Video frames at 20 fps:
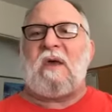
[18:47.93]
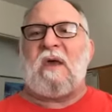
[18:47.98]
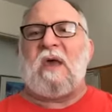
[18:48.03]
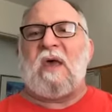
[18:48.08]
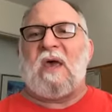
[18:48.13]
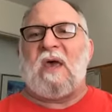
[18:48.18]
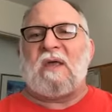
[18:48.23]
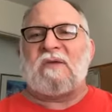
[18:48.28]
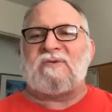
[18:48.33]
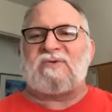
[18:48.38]

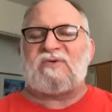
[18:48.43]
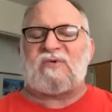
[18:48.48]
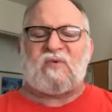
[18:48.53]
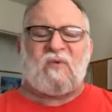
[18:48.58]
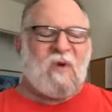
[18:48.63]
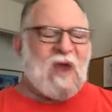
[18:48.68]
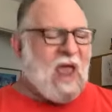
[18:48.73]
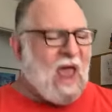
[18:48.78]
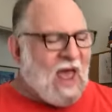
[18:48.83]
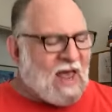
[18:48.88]

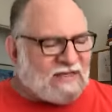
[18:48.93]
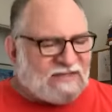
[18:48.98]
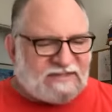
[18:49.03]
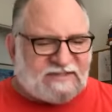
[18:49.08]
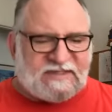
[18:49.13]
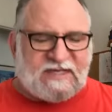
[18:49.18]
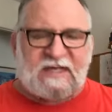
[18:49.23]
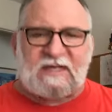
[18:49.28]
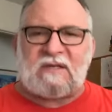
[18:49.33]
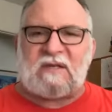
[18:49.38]

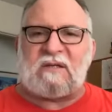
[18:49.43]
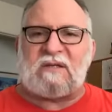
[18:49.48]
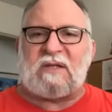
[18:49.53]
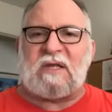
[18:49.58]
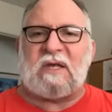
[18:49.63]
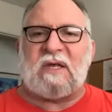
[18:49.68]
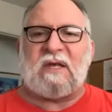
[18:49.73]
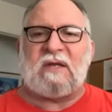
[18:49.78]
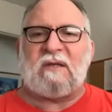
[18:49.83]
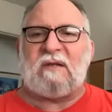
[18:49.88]

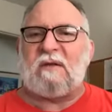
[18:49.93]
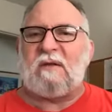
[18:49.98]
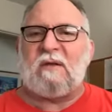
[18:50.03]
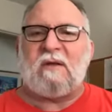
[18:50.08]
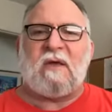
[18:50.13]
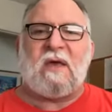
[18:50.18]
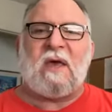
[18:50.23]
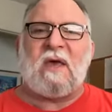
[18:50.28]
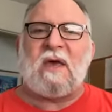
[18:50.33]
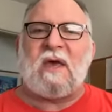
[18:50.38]

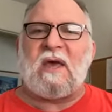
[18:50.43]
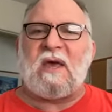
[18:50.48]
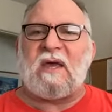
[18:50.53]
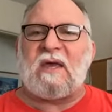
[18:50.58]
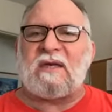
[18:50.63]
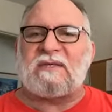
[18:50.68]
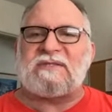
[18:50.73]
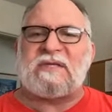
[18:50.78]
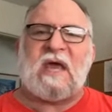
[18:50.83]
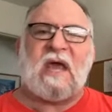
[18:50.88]

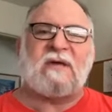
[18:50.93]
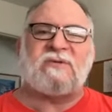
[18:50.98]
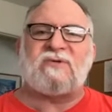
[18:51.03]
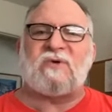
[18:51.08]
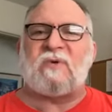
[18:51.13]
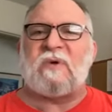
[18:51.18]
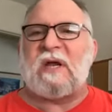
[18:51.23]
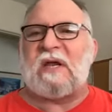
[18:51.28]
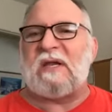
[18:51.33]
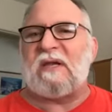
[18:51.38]

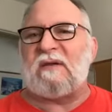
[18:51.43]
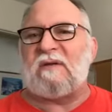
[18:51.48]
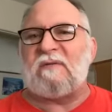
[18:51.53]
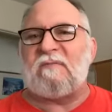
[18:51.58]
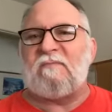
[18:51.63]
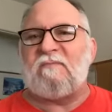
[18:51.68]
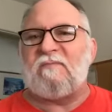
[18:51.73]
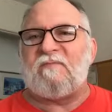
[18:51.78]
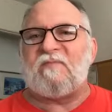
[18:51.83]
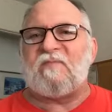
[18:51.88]
exaggerated.
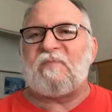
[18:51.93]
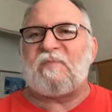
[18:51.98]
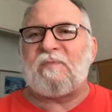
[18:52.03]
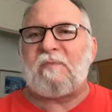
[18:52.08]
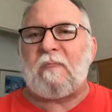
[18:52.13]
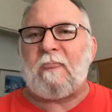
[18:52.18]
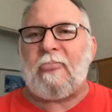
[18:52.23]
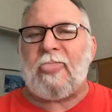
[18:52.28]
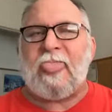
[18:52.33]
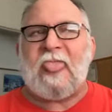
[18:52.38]

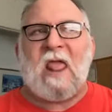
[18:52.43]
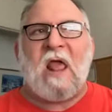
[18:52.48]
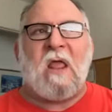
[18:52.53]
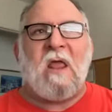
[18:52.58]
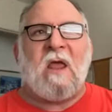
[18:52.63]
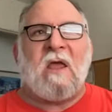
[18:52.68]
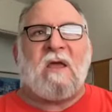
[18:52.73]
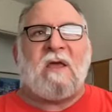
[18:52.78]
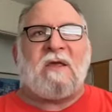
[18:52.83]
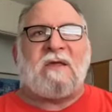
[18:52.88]

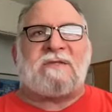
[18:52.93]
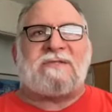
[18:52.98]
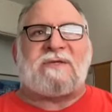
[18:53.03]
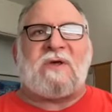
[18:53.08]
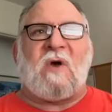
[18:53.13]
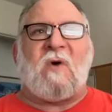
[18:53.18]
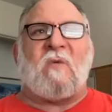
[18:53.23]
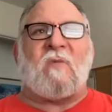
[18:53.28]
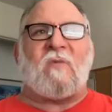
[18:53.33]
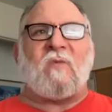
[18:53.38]

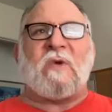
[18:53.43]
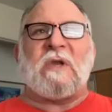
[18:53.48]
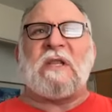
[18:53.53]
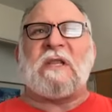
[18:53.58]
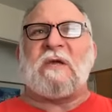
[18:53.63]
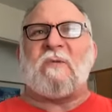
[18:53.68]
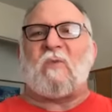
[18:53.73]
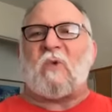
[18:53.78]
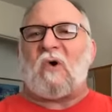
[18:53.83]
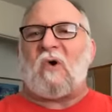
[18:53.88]
So
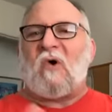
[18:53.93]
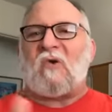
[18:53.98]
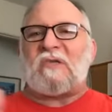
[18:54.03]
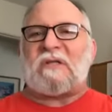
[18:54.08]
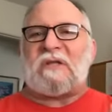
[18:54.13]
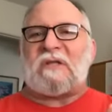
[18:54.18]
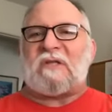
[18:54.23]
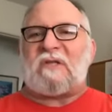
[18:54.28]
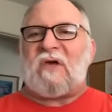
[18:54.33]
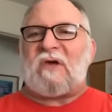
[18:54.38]
really, we're
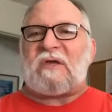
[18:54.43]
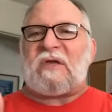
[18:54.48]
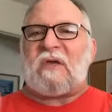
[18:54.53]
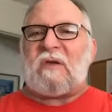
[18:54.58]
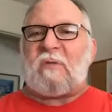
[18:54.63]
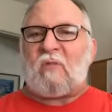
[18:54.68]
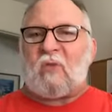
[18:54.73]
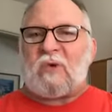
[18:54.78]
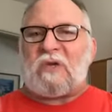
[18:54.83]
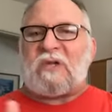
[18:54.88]
only
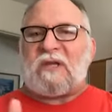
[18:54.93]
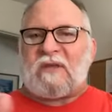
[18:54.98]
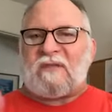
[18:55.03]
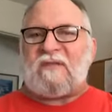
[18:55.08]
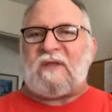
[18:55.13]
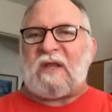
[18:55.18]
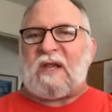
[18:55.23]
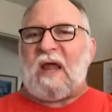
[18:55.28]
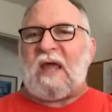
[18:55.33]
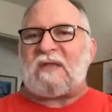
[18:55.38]
looking in
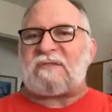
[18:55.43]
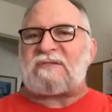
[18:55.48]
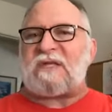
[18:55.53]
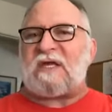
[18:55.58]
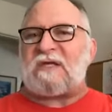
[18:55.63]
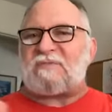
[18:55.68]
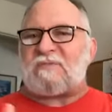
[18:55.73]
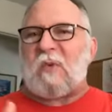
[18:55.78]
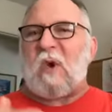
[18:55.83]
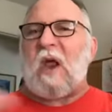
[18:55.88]
the United
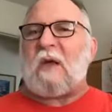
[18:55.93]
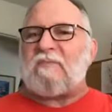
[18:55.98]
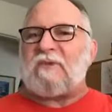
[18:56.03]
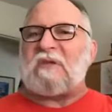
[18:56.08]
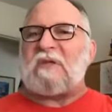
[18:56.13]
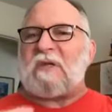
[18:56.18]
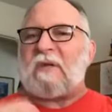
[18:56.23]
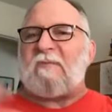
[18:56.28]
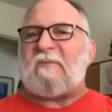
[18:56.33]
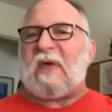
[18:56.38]
States,
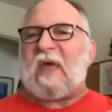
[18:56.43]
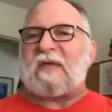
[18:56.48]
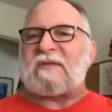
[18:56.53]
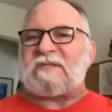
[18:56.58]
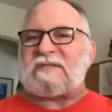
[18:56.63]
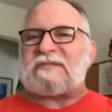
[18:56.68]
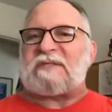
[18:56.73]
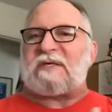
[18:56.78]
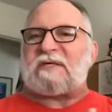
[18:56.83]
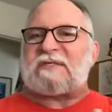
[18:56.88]
probably
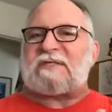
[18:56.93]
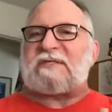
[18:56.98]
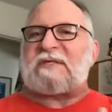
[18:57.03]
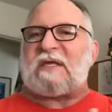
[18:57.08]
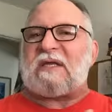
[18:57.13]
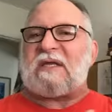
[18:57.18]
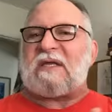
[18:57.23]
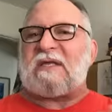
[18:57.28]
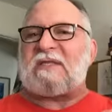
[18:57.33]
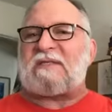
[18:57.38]
about
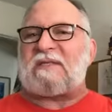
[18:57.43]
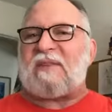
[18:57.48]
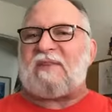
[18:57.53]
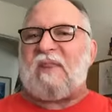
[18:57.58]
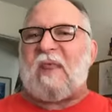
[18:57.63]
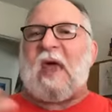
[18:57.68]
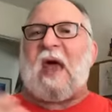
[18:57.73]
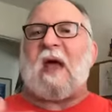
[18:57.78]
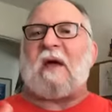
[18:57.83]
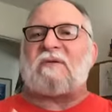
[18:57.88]

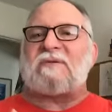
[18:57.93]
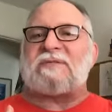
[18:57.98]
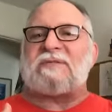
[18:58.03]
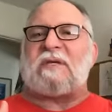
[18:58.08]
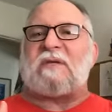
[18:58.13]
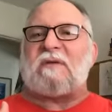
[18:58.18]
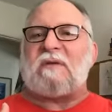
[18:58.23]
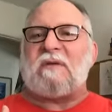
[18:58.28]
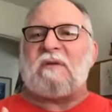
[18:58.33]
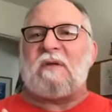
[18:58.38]

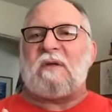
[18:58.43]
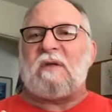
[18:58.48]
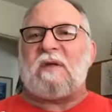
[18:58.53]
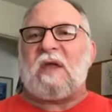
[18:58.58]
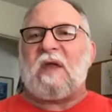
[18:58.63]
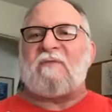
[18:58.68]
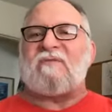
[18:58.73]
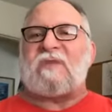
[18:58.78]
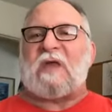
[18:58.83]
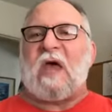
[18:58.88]
60,000
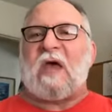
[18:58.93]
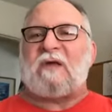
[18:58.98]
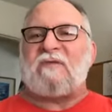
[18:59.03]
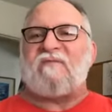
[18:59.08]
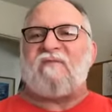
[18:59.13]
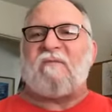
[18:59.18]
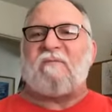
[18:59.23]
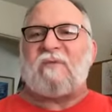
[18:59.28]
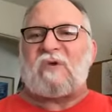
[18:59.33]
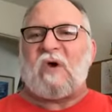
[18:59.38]
have died
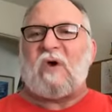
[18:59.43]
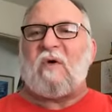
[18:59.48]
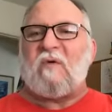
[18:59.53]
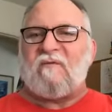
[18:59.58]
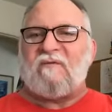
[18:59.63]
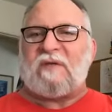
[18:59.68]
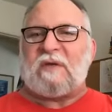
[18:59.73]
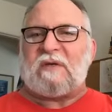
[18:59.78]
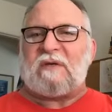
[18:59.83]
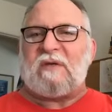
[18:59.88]
from
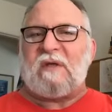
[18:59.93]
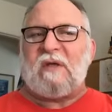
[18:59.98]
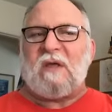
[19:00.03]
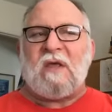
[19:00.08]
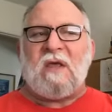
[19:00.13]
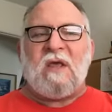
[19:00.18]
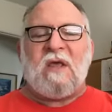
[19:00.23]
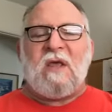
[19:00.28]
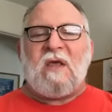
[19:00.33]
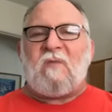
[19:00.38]
COVID.
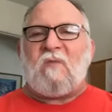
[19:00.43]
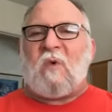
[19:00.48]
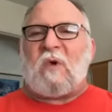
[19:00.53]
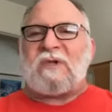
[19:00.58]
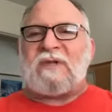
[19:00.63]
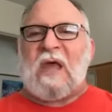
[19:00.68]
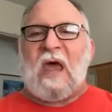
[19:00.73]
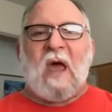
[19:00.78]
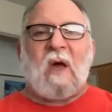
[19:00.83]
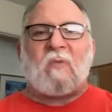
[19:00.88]

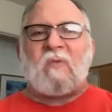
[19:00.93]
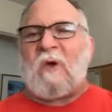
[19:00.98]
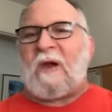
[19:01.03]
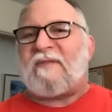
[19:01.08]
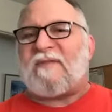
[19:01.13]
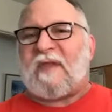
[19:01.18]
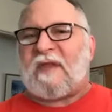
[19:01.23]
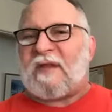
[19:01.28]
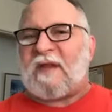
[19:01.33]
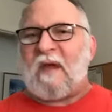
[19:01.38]
Well, now
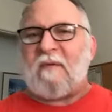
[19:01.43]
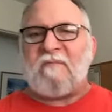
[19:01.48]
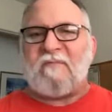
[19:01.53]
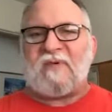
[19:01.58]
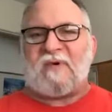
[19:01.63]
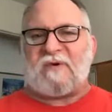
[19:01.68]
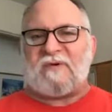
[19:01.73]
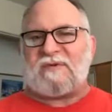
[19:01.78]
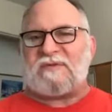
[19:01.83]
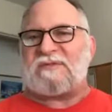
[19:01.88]
run the
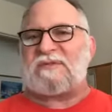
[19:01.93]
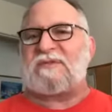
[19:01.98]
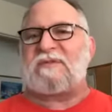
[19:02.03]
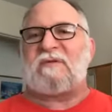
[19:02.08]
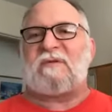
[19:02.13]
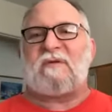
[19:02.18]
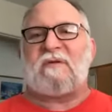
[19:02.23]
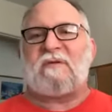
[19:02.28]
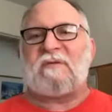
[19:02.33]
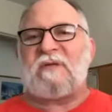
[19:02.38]
numbers,